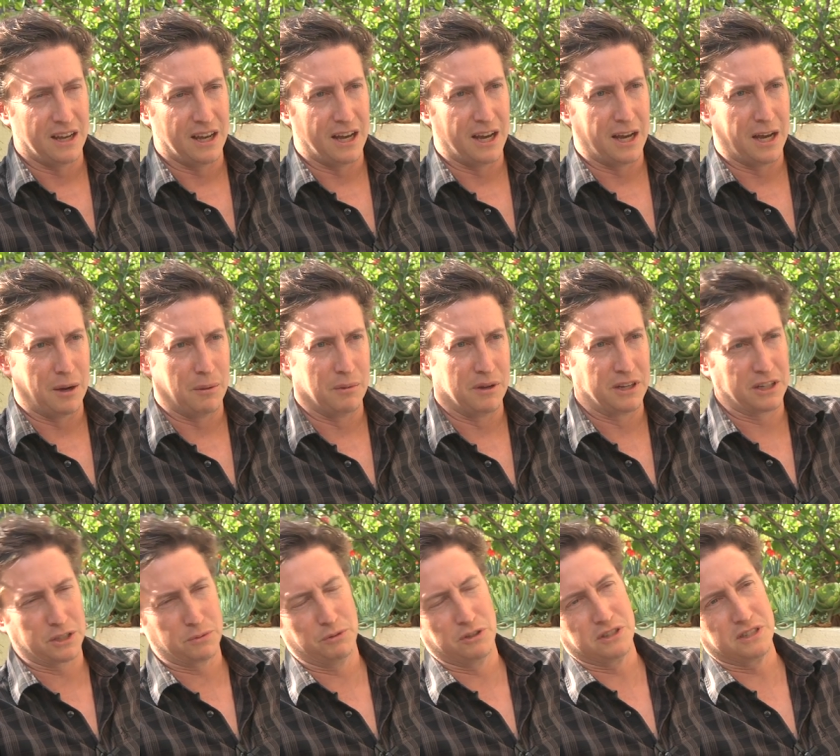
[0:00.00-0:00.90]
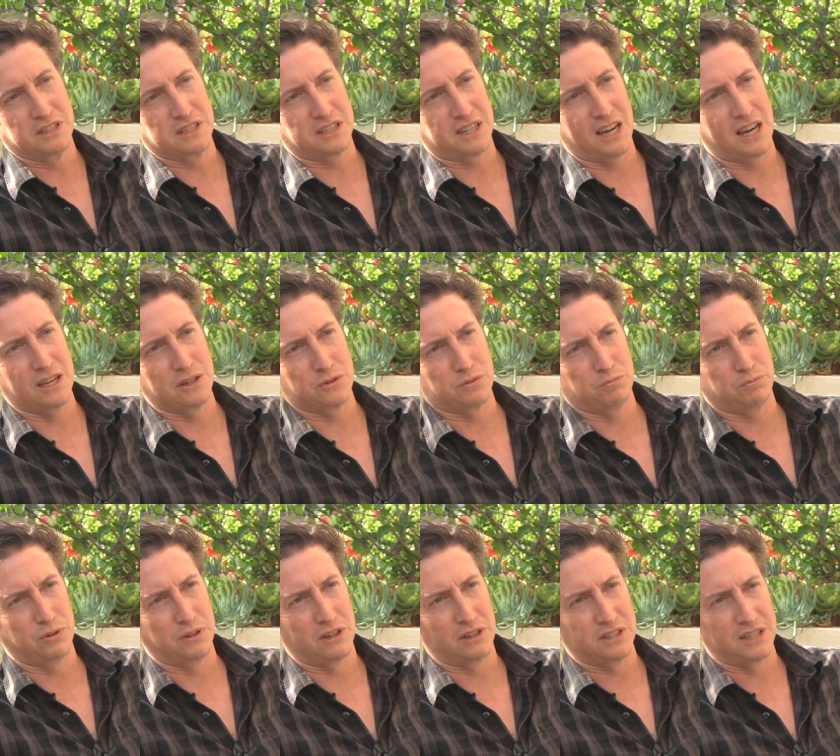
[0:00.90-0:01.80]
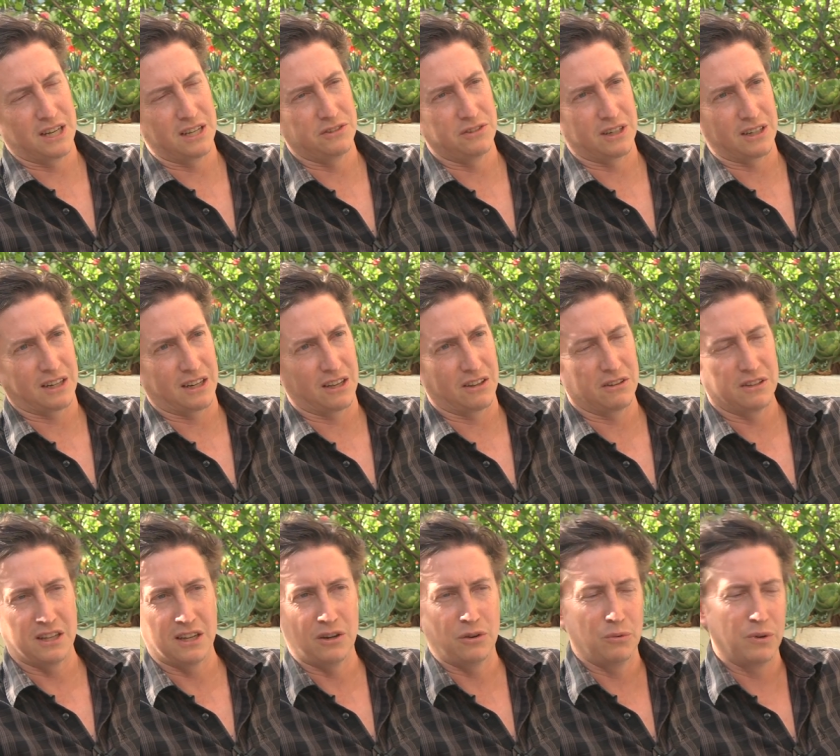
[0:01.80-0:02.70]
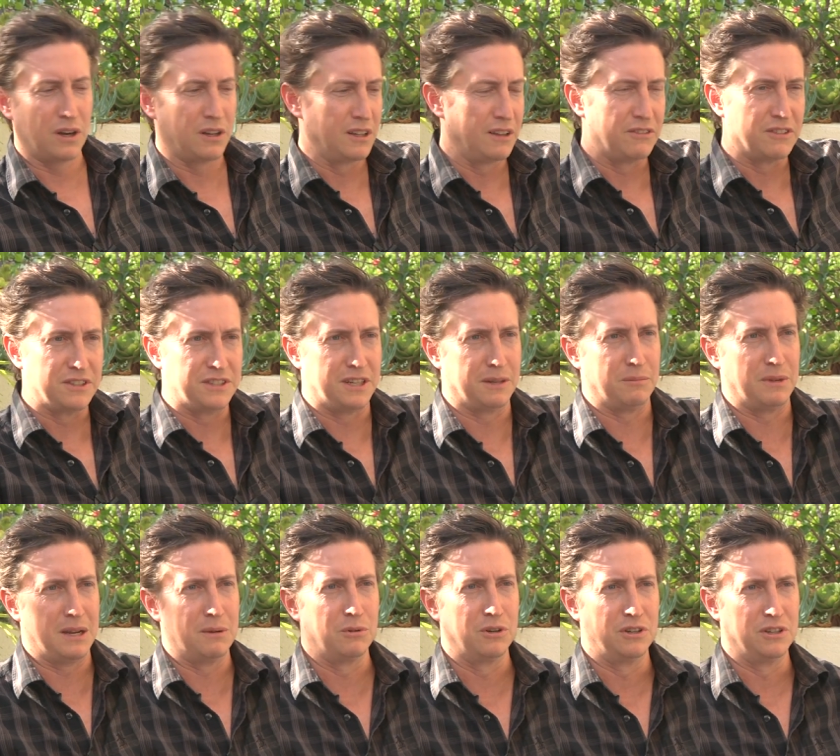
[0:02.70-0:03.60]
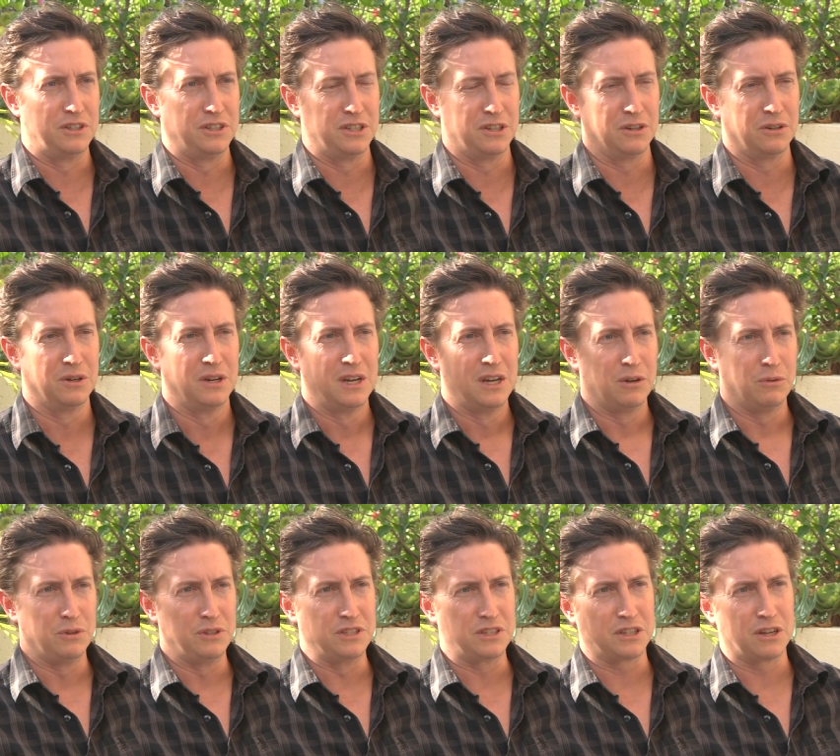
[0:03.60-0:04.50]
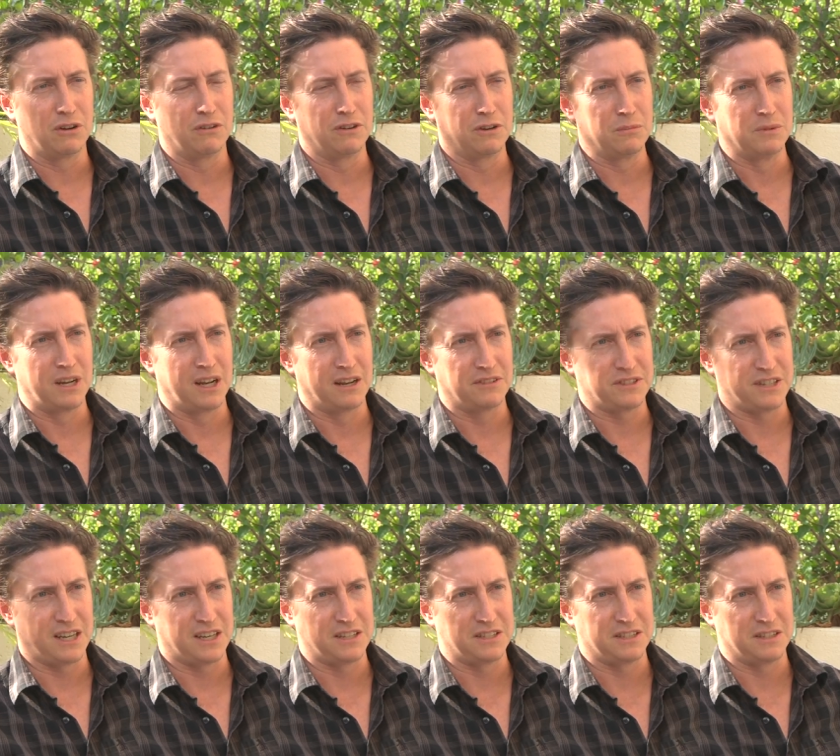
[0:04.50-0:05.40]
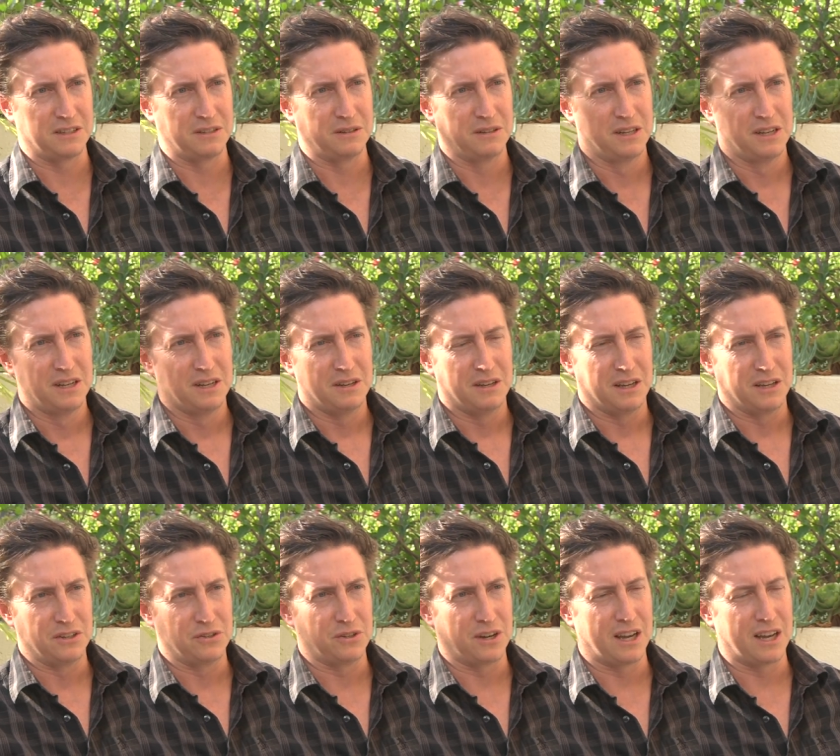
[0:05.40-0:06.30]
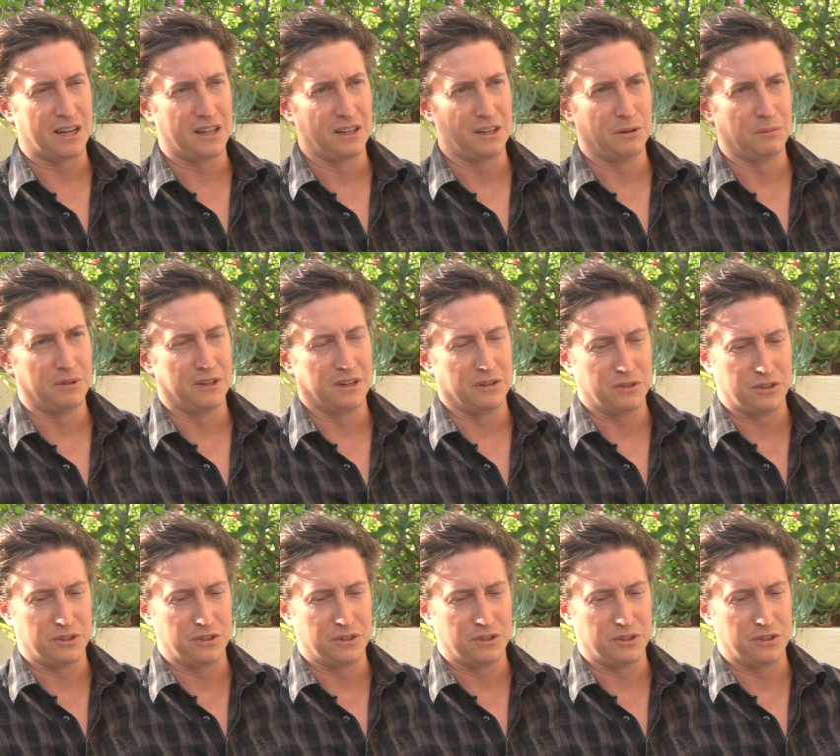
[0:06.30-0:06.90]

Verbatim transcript: um, and Explosion in the Sky was putting our soundtrack together, they all, we all live in the same neighborhood, so we'd just go over to Manoff's house and, and try out a little bit.